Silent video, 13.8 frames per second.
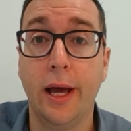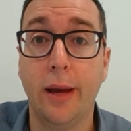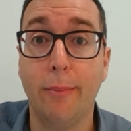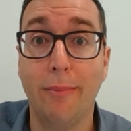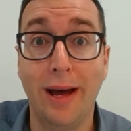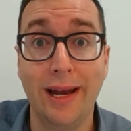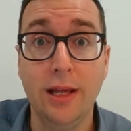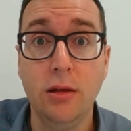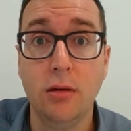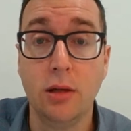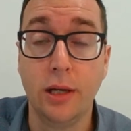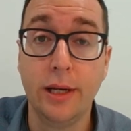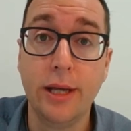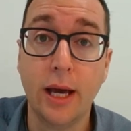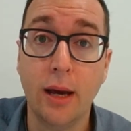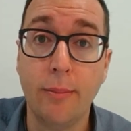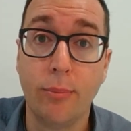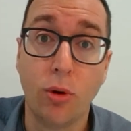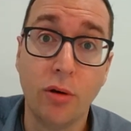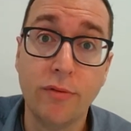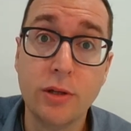money and income,
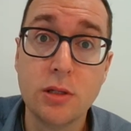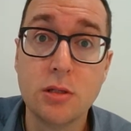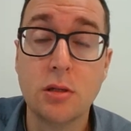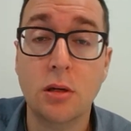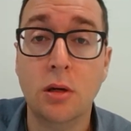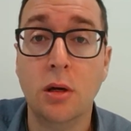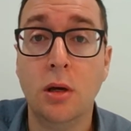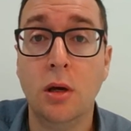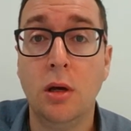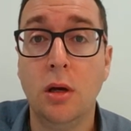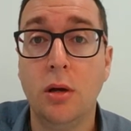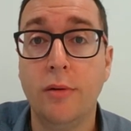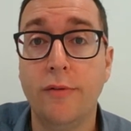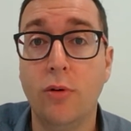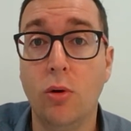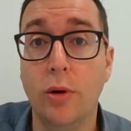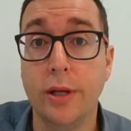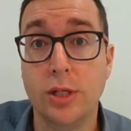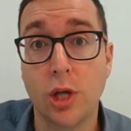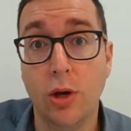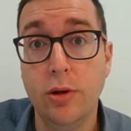profits for
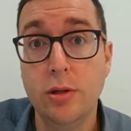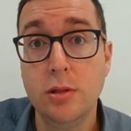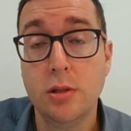its owners?